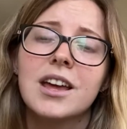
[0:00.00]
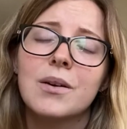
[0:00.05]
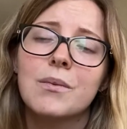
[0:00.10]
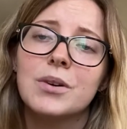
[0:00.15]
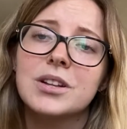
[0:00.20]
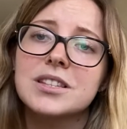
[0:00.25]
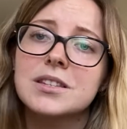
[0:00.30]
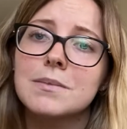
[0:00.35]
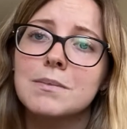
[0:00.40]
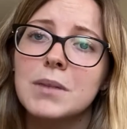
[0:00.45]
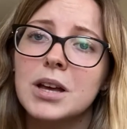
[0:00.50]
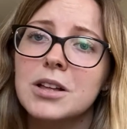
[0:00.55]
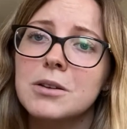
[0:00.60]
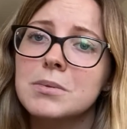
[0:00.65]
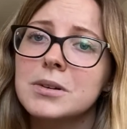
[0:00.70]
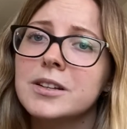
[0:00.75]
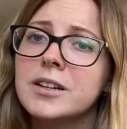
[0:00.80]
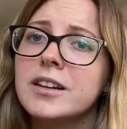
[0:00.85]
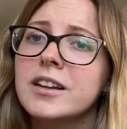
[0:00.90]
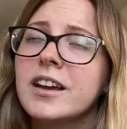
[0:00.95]
went to
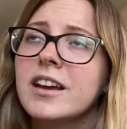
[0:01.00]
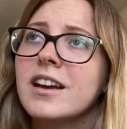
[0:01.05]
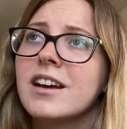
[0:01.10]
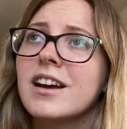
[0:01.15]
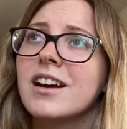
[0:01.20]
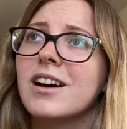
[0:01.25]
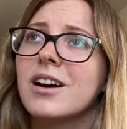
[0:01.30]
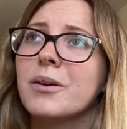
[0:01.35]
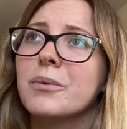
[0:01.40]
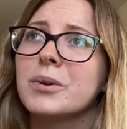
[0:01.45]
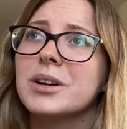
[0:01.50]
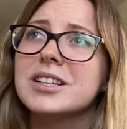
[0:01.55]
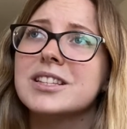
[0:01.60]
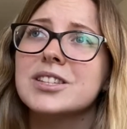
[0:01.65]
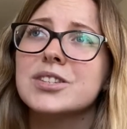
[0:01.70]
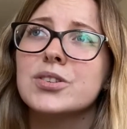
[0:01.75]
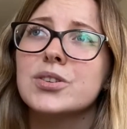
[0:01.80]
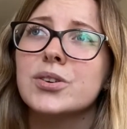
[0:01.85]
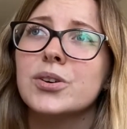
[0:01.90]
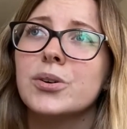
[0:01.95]
Melbourne I went
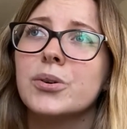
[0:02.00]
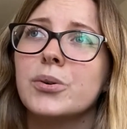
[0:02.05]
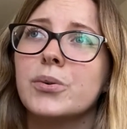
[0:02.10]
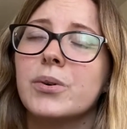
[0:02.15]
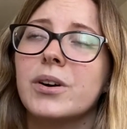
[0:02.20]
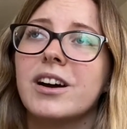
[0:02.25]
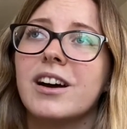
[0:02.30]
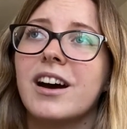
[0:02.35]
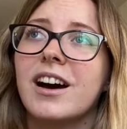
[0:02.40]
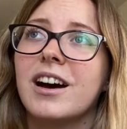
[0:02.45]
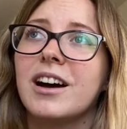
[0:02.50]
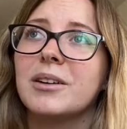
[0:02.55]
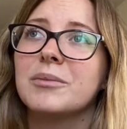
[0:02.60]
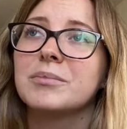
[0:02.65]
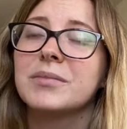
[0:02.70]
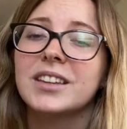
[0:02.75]
to um,